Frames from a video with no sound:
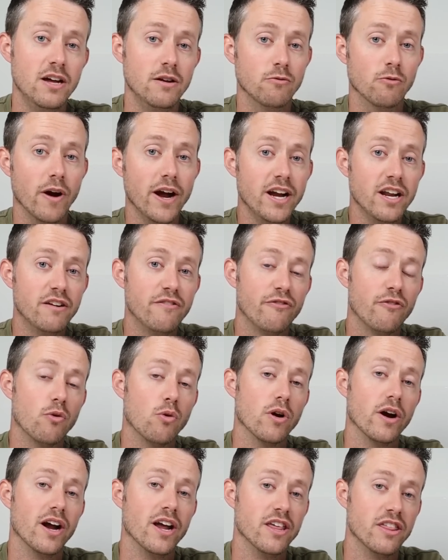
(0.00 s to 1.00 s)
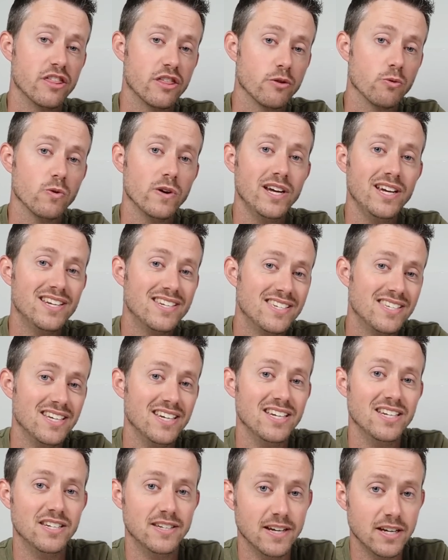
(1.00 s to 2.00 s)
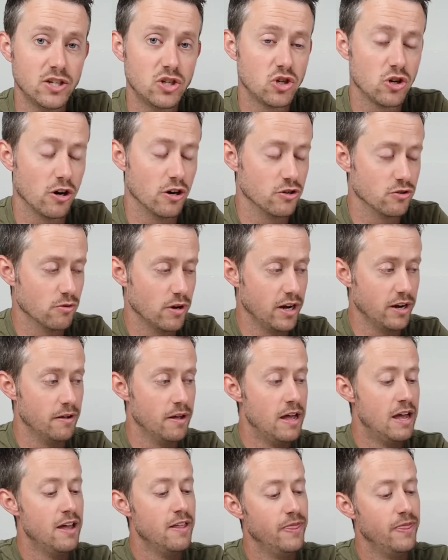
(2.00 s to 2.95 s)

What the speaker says: rated for a 3C discharge rate.